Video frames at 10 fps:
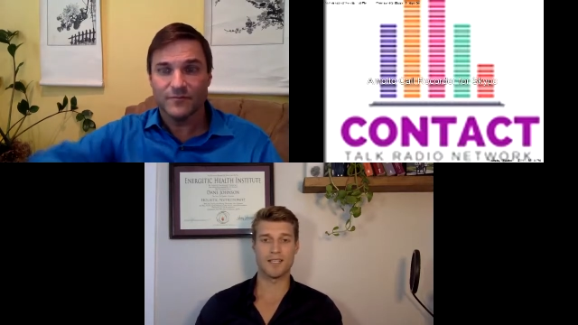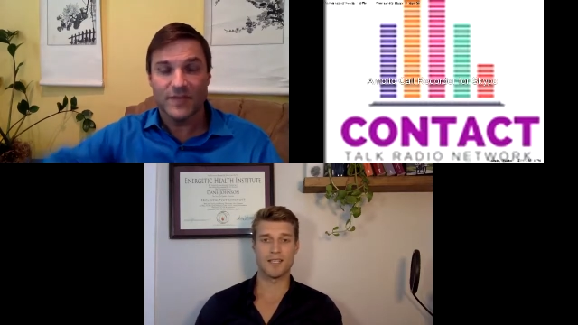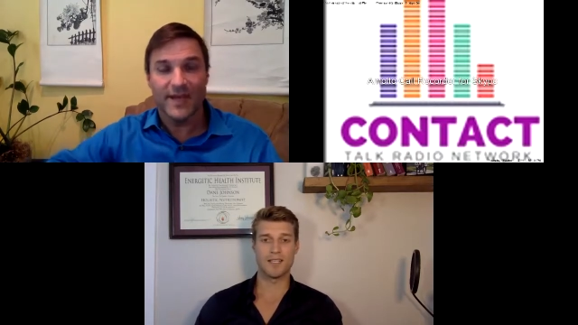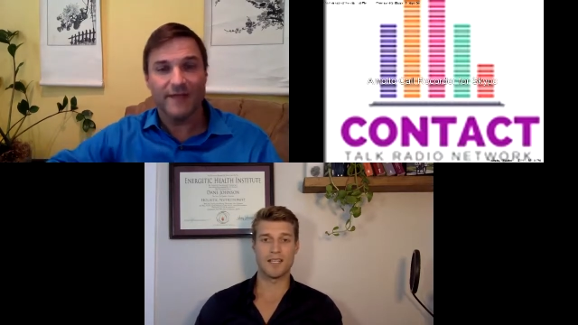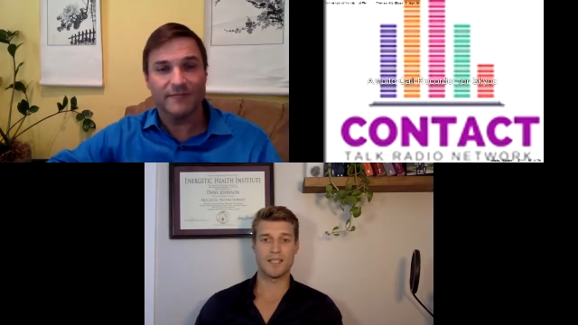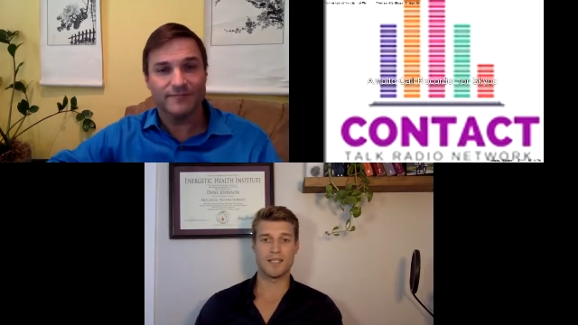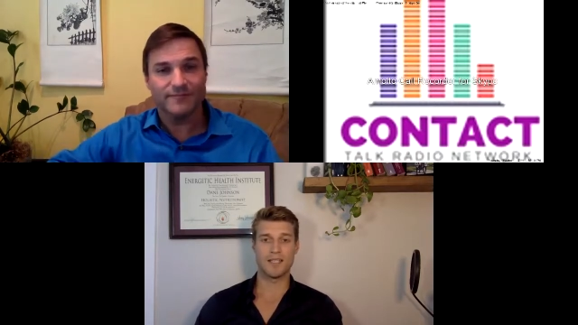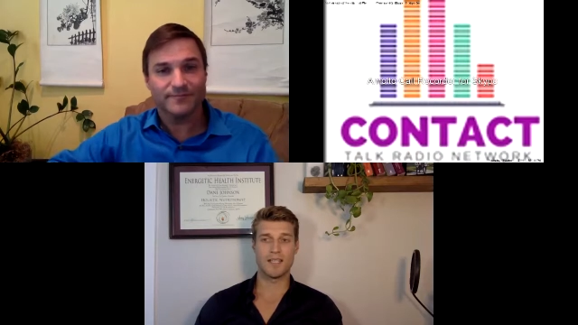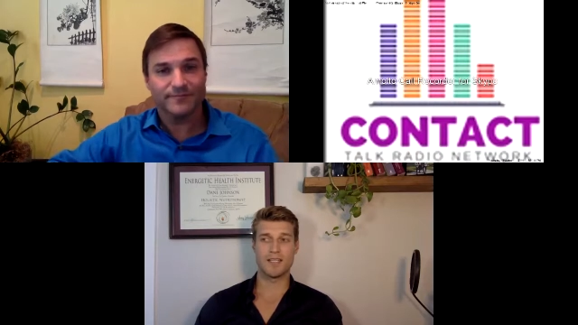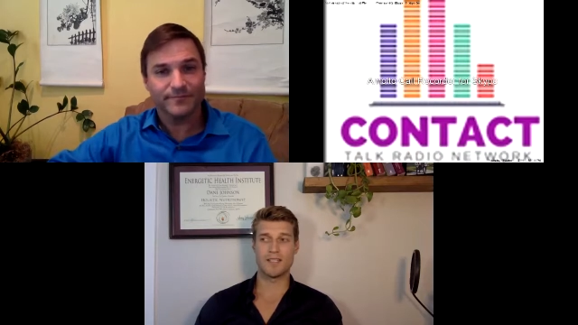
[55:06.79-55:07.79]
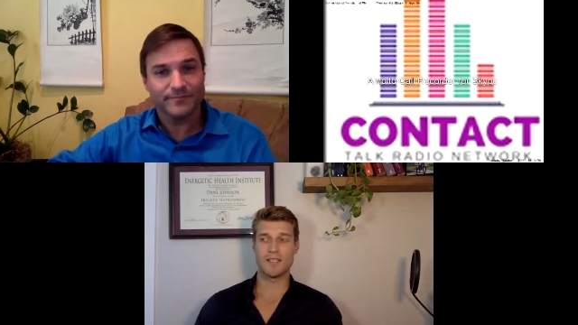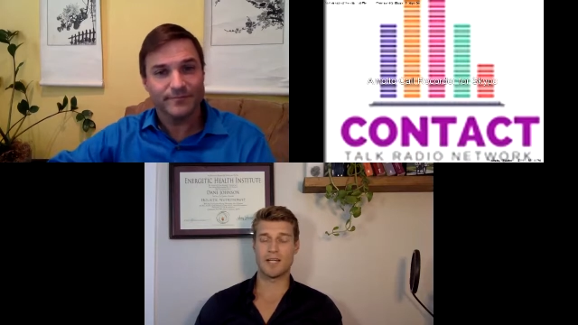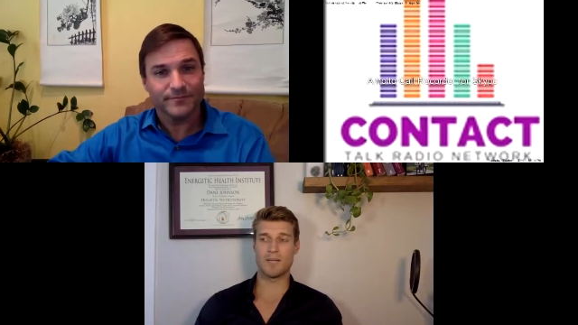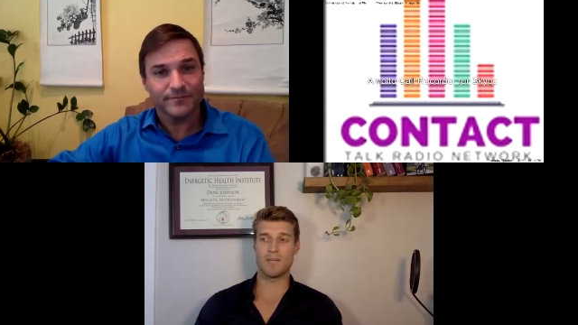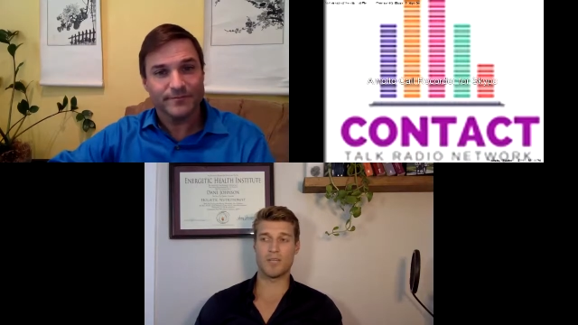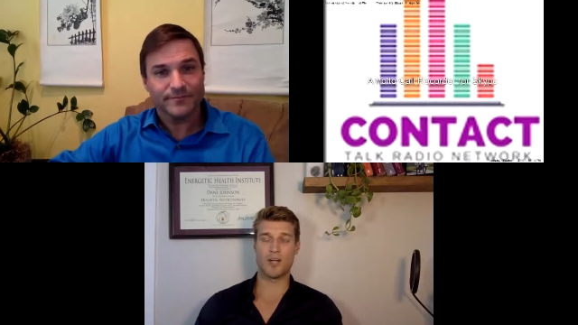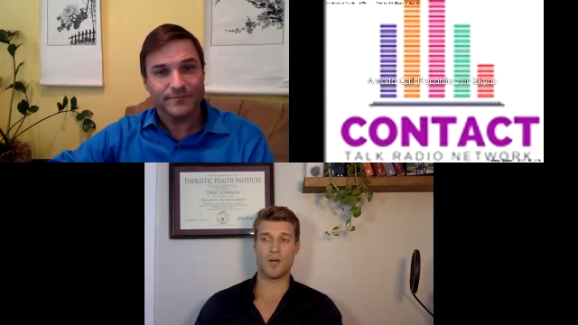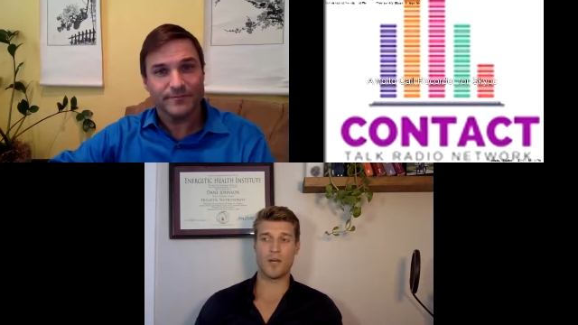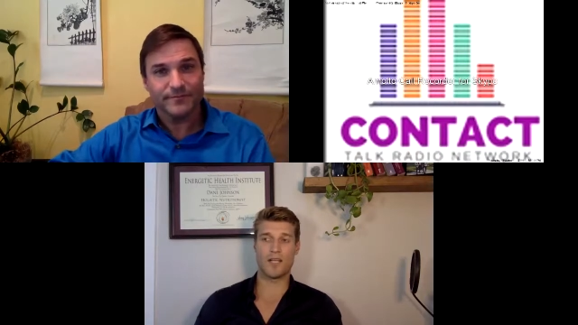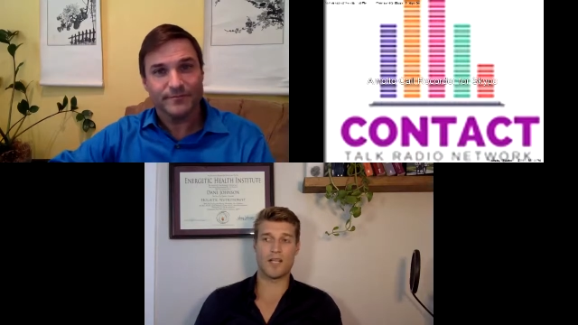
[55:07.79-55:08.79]
Speaker 1: yeah and um, you
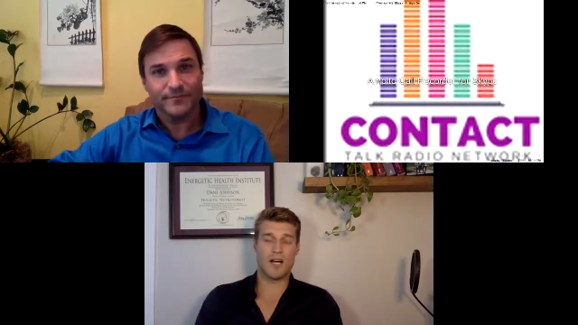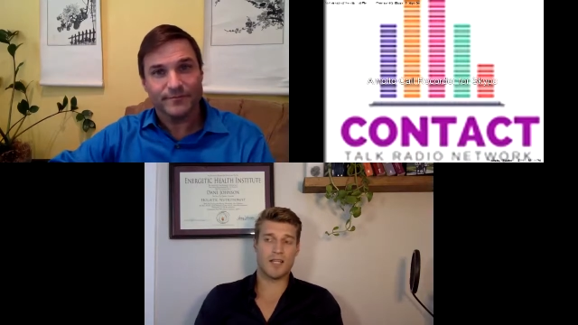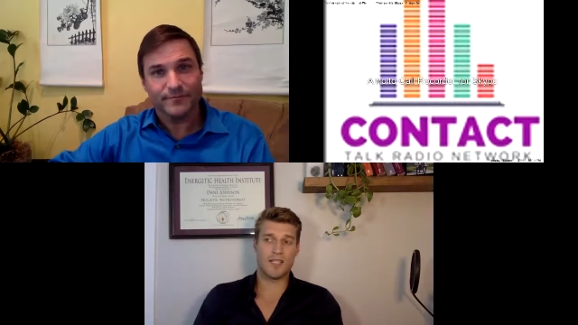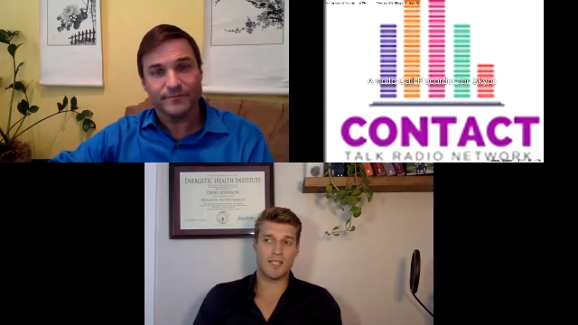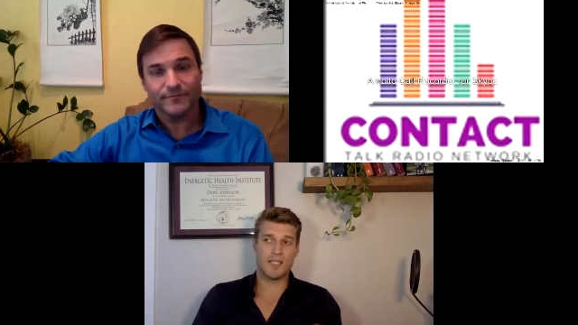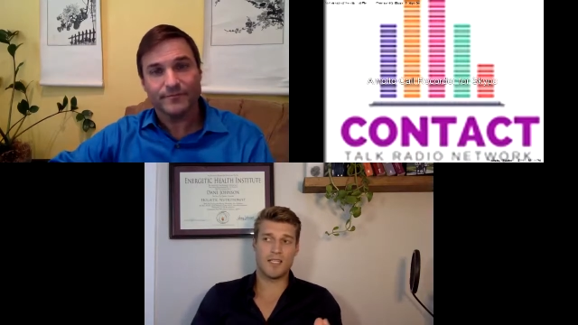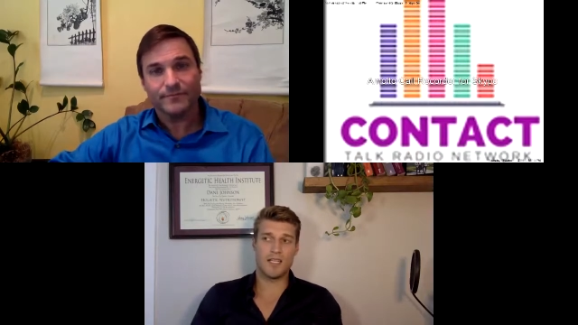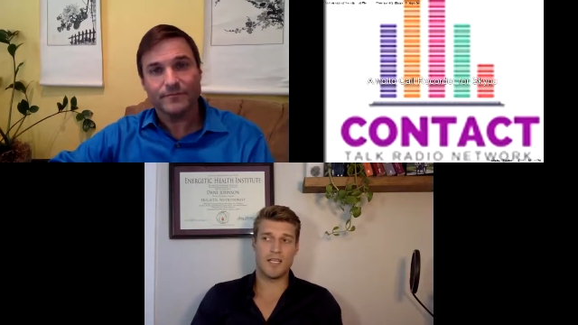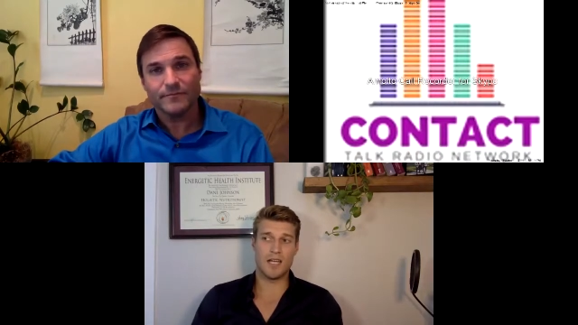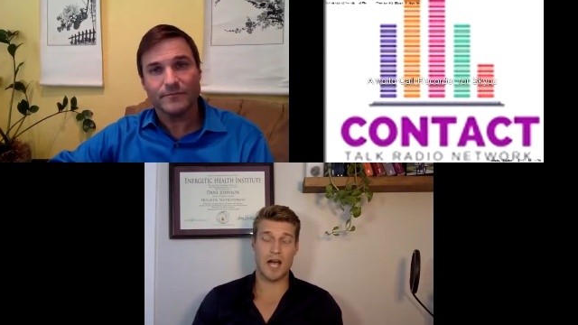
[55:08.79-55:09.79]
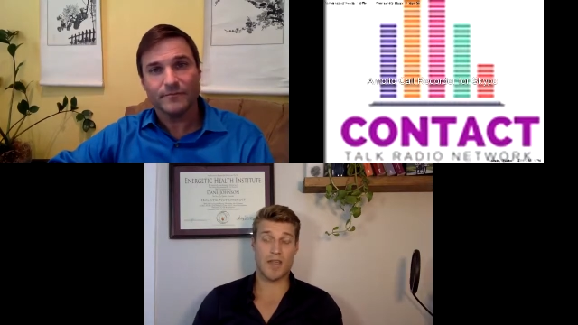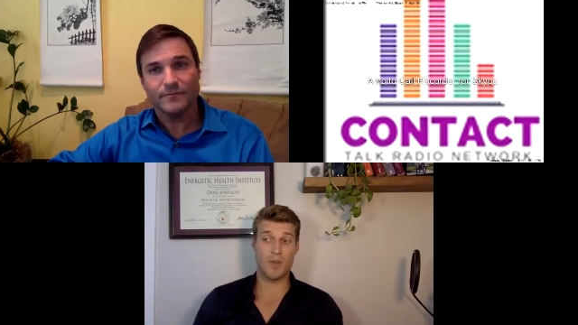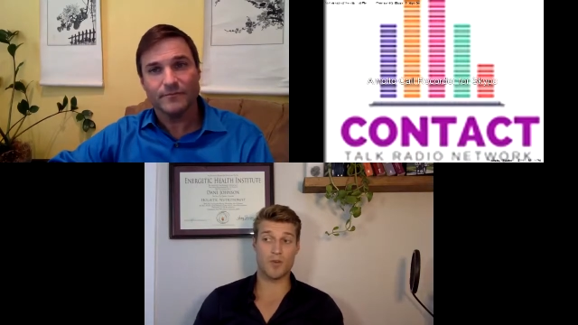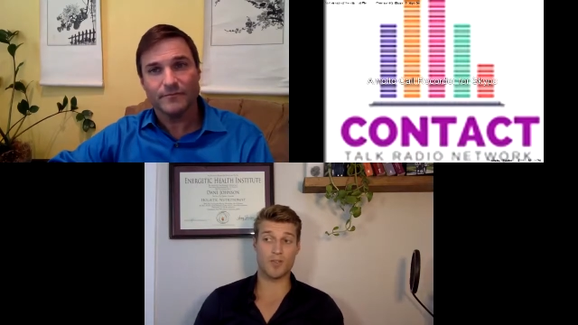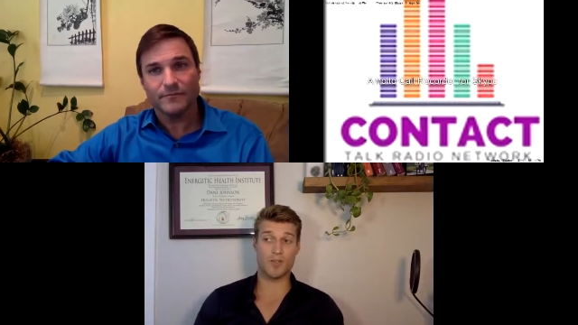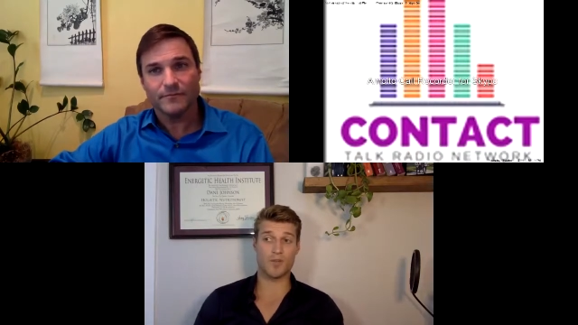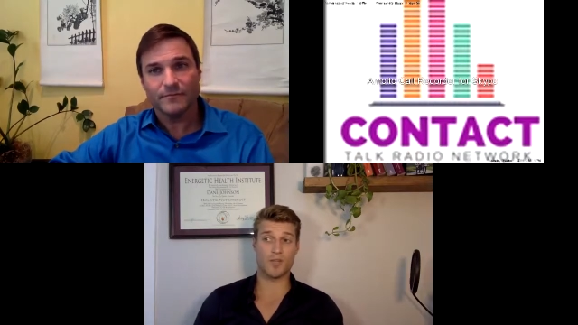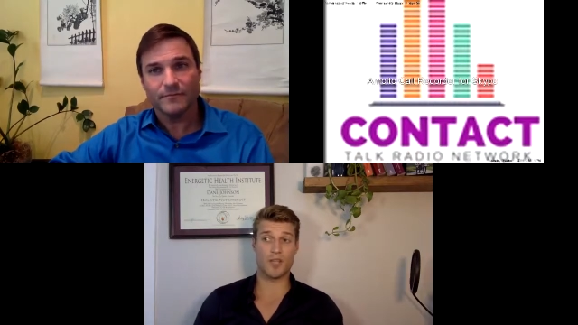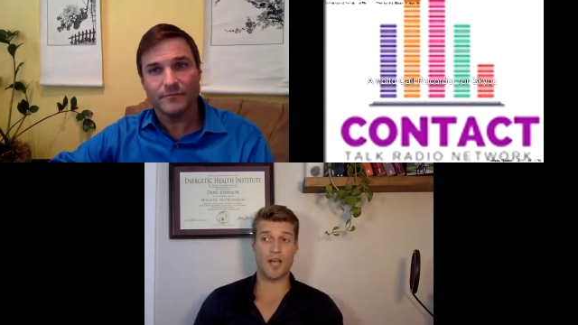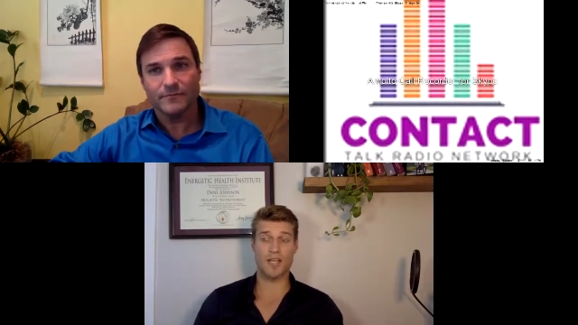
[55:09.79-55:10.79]
know and honestly i think there's there's
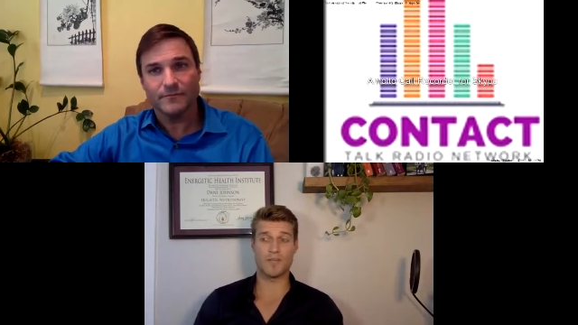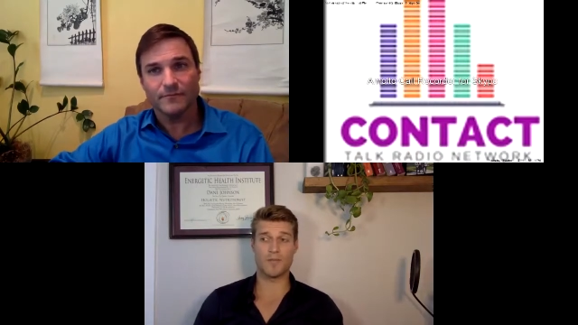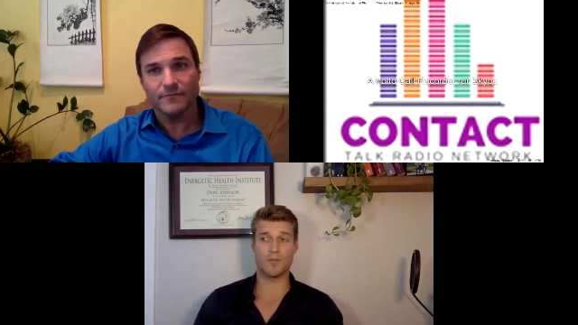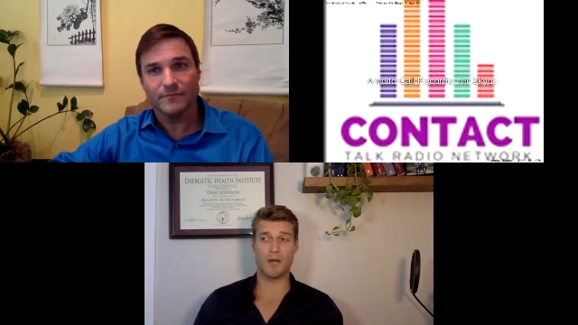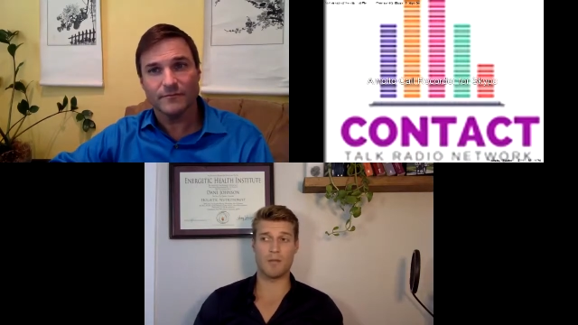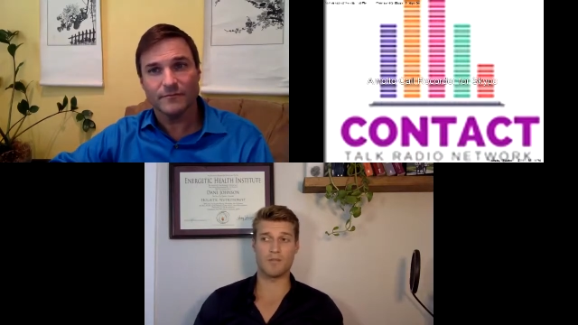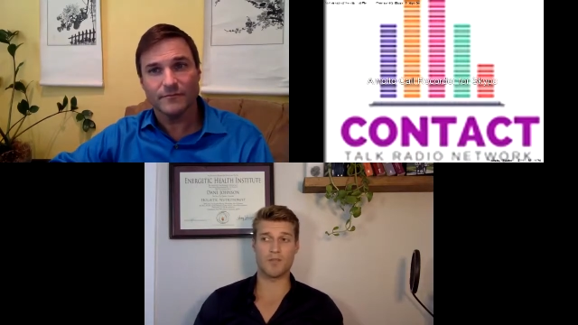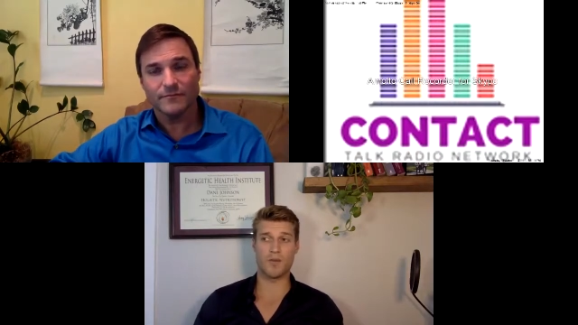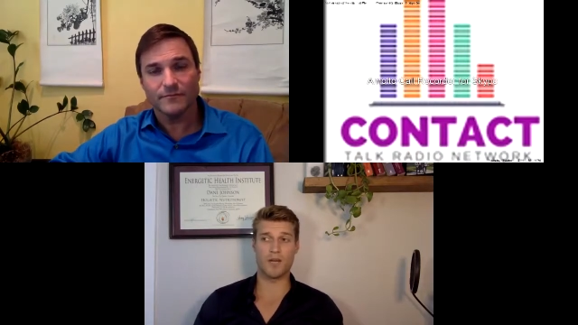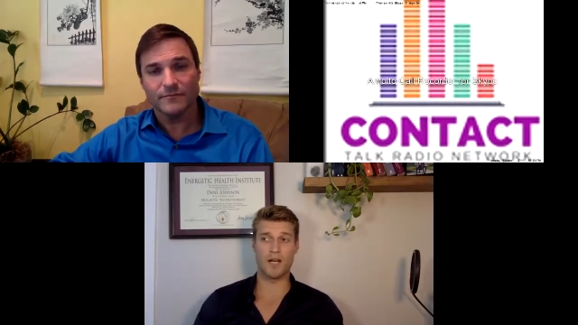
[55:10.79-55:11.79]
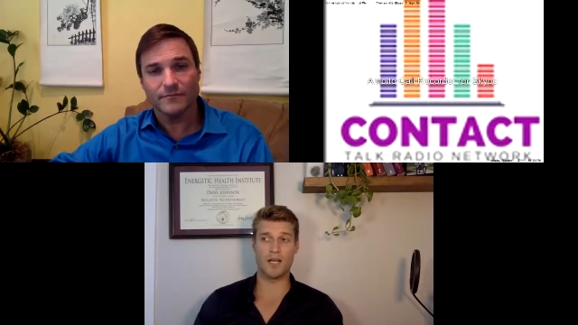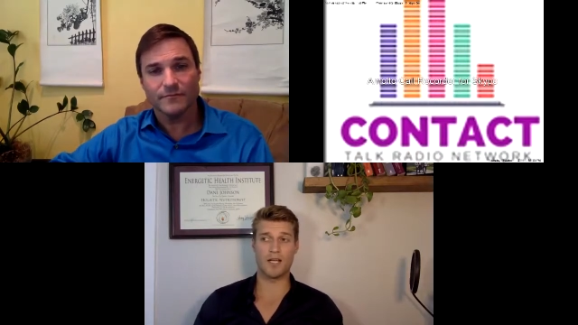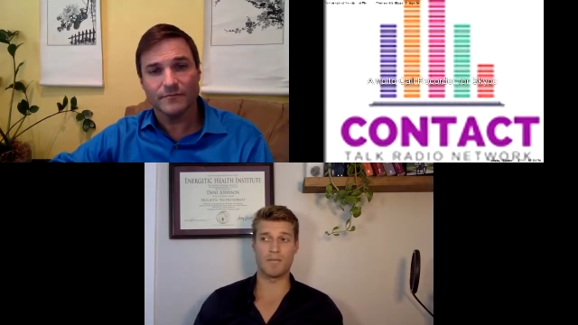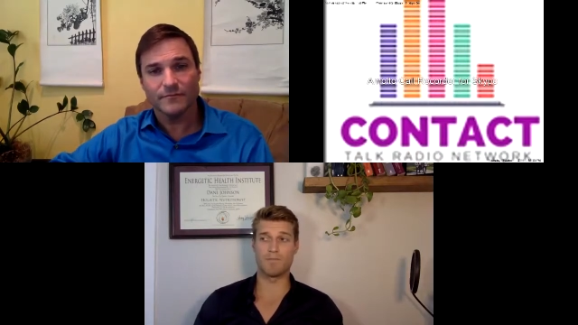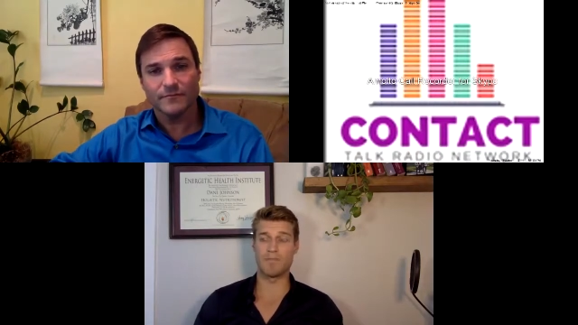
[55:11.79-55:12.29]
a lot of different problems going on um,